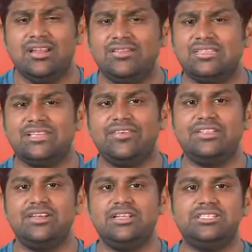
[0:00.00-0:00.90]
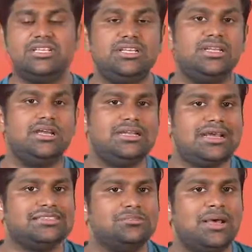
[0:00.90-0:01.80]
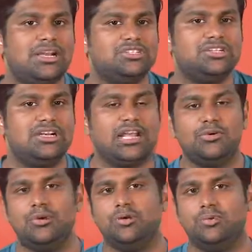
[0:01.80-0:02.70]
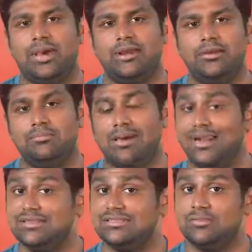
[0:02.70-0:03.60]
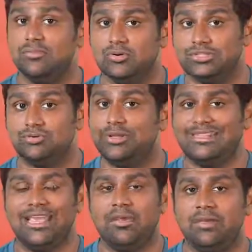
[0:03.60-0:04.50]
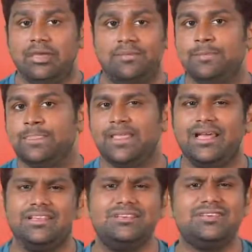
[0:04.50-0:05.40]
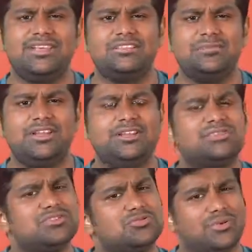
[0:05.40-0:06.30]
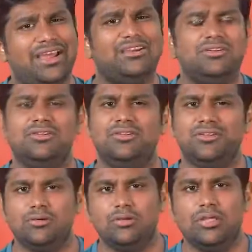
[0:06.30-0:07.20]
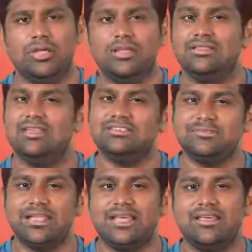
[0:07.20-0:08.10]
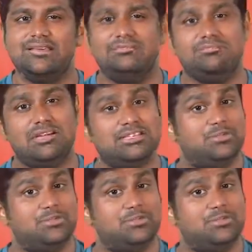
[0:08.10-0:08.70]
Now, the 730G here does manage to deliver where it matters the most, with gaming, and the user experience is quite good too. The display, it's